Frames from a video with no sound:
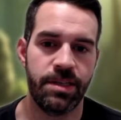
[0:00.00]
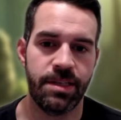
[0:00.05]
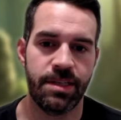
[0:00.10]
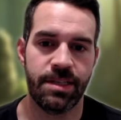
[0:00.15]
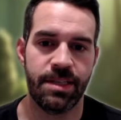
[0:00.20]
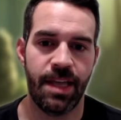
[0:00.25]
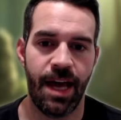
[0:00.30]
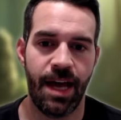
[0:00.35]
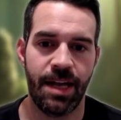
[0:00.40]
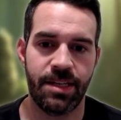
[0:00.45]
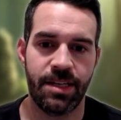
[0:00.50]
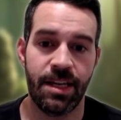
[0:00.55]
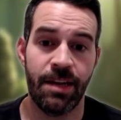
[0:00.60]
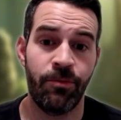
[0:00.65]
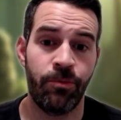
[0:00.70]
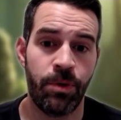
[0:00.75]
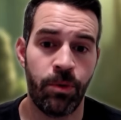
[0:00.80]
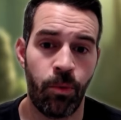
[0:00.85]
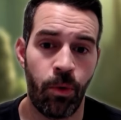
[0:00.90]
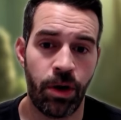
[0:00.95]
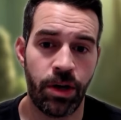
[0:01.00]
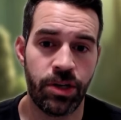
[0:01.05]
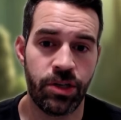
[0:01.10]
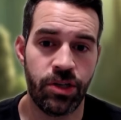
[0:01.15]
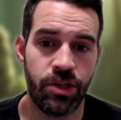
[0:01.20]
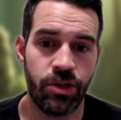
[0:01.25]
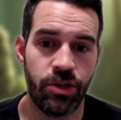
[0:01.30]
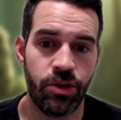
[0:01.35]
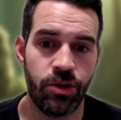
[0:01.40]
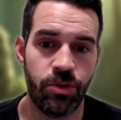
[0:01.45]
is that if we wanted
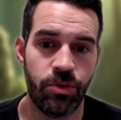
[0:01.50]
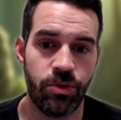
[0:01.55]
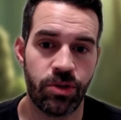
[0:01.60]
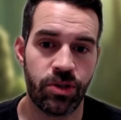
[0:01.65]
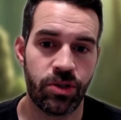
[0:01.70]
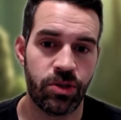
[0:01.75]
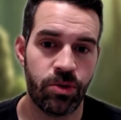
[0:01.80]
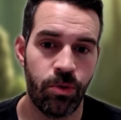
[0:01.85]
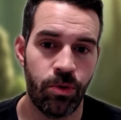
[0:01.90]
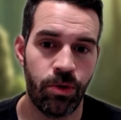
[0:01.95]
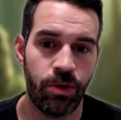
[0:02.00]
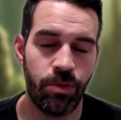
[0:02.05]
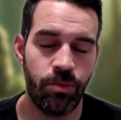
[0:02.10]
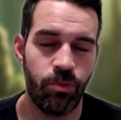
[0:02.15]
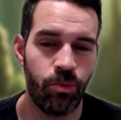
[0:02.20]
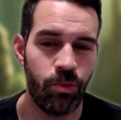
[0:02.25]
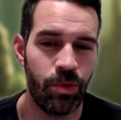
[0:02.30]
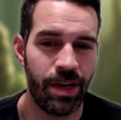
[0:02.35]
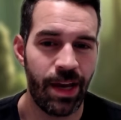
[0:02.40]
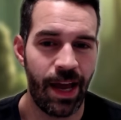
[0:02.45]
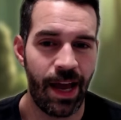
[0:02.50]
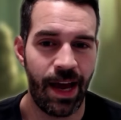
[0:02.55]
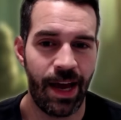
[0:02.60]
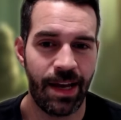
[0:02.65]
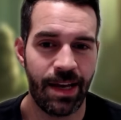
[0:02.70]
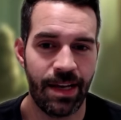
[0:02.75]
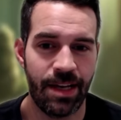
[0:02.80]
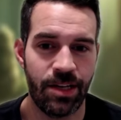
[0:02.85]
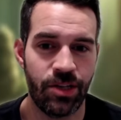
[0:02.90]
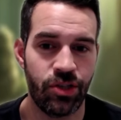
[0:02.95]
to use a sword, we
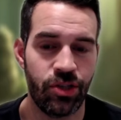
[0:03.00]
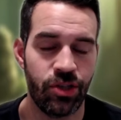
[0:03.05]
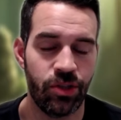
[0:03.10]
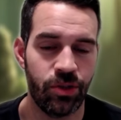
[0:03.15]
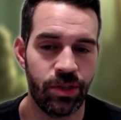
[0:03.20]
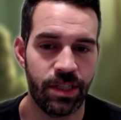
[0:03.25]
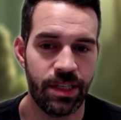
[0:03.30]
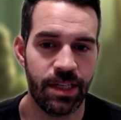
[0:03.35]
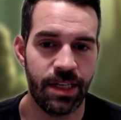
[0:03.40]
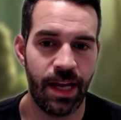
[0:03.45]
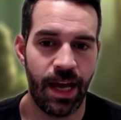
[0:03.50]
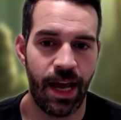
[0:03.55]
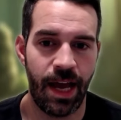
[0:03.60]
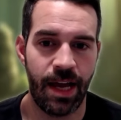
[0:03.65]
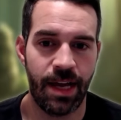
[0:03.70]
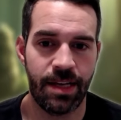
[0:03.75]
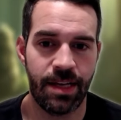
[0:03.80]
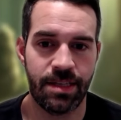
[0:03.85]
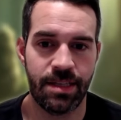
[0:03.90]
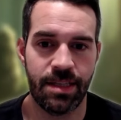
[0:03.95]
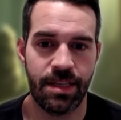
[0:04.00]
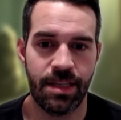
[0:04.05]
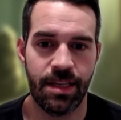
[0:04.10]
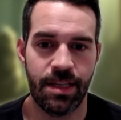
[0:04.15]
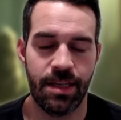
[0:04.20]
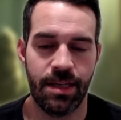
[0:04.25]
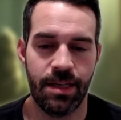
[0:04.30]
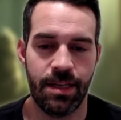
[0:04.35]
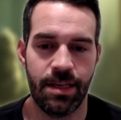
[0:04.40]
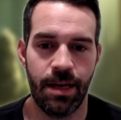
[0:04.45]
had agility as
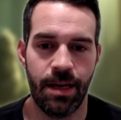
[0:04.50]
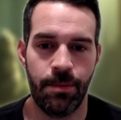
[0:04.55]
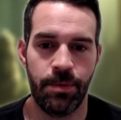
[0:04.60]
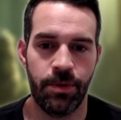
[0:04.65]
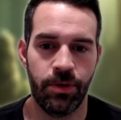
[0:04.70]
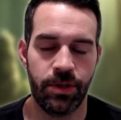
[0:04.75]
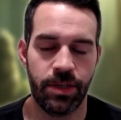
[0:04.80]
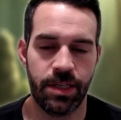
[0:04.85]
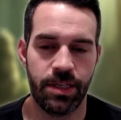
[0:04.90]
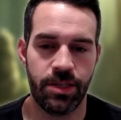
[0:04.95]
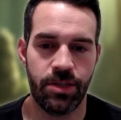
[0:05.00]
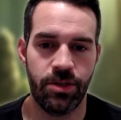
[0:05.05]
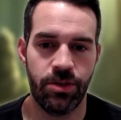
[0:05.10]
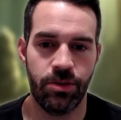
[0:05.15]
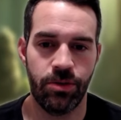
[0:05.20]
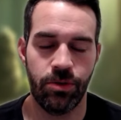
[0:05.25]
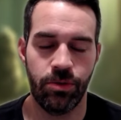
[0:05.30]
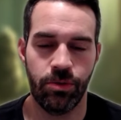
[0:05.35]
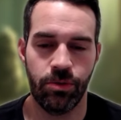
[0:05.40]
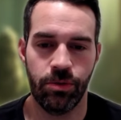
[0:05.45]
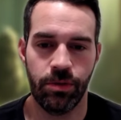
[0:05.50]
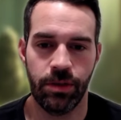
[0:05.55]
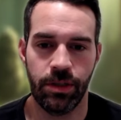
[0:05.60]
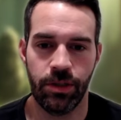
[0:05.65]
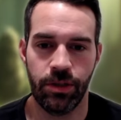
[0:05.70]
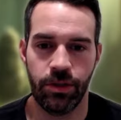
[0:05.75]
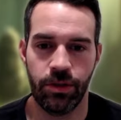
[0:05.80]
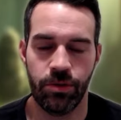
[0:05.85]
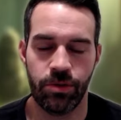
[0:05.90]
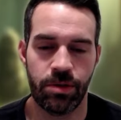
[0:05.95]
the ability to
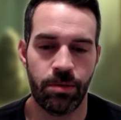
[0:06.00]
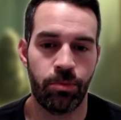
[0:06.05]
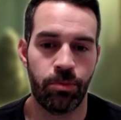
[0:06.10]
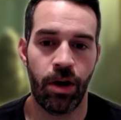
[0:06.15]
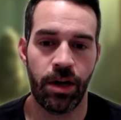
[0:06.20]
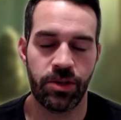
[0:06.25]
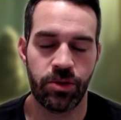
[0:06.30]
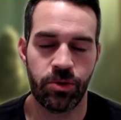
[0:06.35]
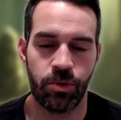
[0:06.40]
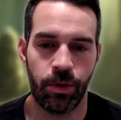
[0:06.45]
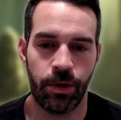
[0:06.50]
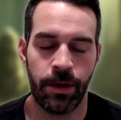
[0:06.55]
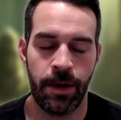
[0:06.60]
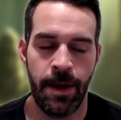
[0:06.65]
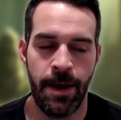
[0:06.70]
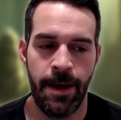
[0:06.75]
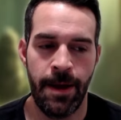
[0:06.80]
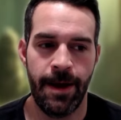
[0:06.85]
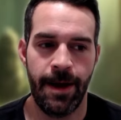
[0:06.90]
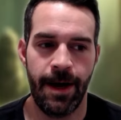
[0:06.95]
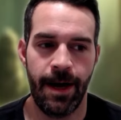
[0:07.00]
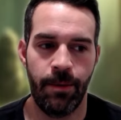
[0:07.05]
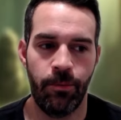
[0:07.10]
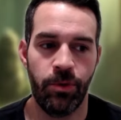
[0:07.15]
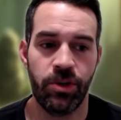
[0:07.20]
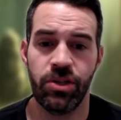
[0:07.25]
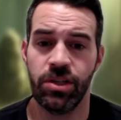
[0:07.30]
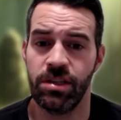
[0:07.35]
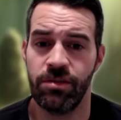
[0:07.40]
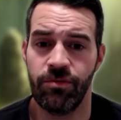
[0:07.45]
use a broadsword,
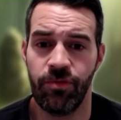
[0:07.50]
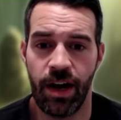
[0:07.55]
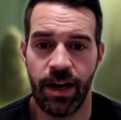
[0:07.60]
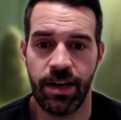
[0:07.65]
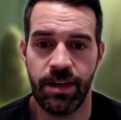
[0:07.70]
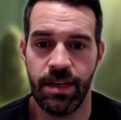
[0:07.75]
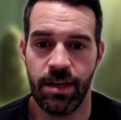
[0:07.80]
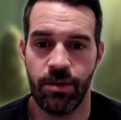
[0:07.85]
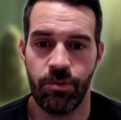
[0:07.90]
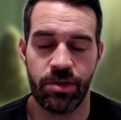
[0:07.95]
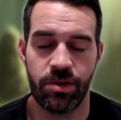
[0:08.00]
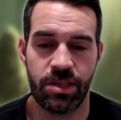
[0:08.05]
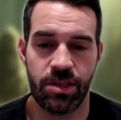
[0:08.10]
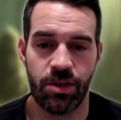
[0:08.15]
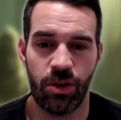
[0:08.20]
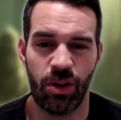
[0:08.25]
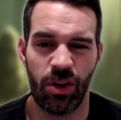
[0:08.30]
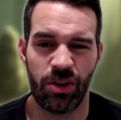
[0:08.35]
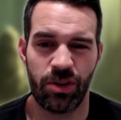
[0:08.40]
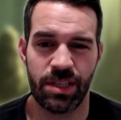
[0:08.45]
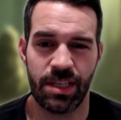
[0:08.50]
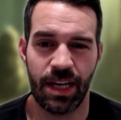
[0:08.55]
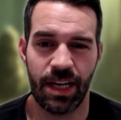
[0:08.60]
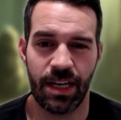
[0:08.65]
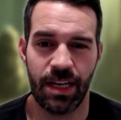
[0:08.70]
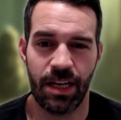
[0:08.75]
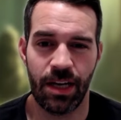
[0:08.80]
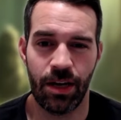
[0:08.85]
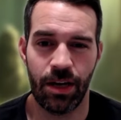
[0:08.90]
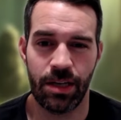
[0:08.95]
which is fine. It was still our
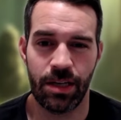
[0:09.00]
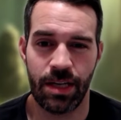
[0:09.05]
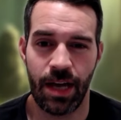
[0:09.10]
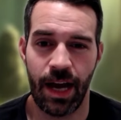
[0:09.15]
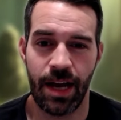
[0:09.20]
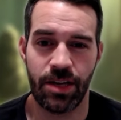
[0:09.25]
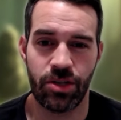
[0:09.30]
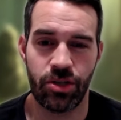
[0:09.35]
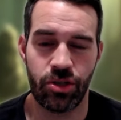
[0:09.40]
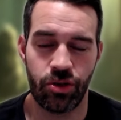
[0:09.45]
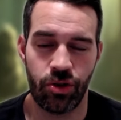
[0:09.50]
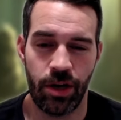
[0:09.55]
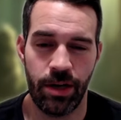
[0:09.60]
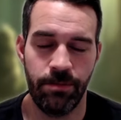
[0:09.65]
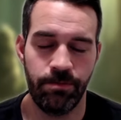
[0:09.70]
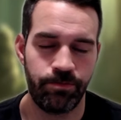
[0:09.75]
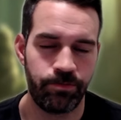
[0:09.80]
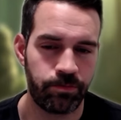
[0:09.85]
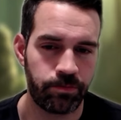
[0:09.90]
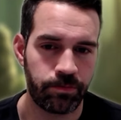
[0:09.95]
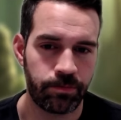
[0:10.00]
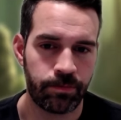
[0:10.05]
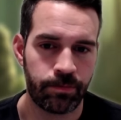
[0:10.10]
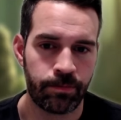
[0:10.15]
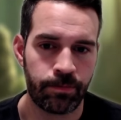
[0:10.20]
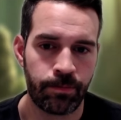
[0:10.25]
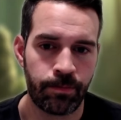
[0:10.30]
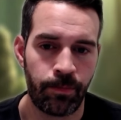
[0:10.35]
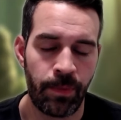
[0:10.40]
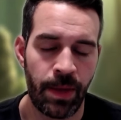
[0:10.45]
second highest trait.
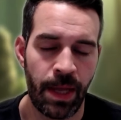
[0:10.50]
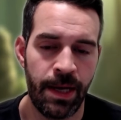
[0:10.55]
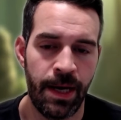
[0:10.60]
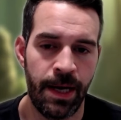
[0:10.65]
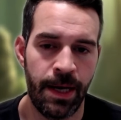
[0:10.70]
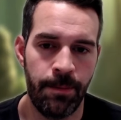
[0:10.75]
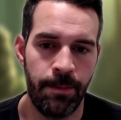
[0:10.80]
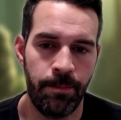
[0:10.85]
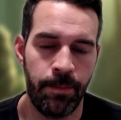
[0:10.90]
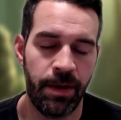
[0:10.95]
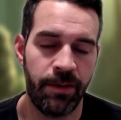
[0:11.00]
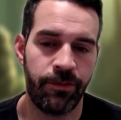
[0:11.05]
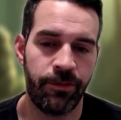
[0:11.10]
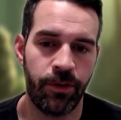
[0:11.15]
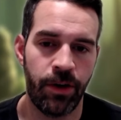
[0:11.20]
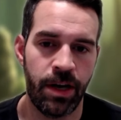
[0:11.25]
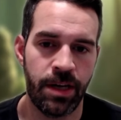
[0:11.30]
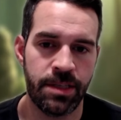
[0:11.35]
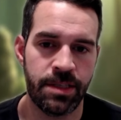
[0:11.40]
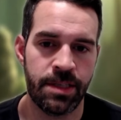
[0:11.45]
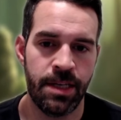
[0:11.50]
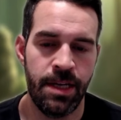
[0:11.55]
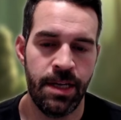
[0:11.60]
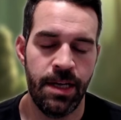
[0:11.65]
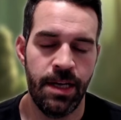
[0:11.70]
But for us,